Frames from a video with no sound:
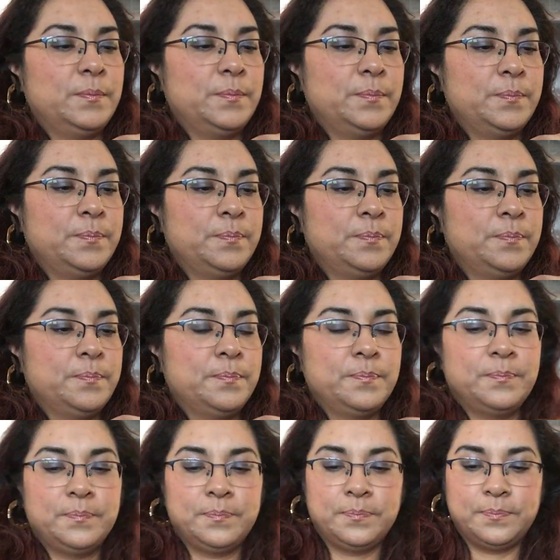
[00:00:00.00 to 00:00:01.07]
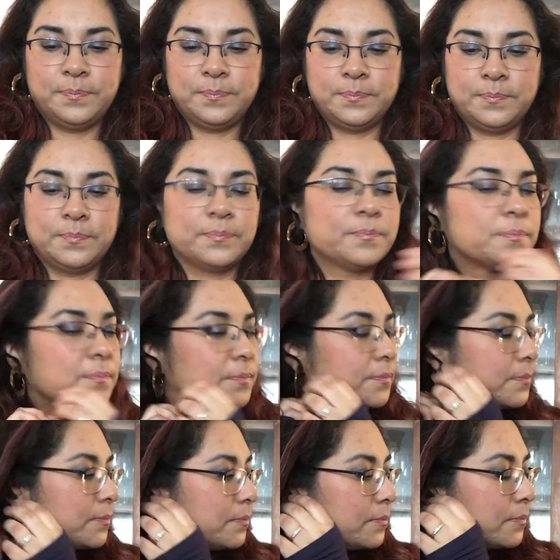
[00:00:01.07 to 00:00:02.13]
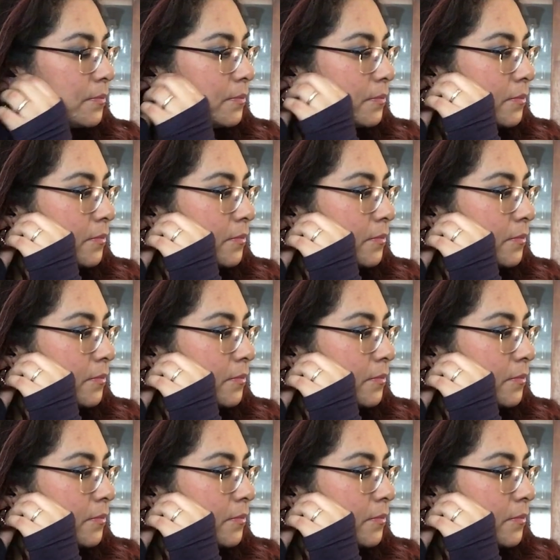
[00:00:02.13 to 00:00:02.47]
No one is speaking in this clip.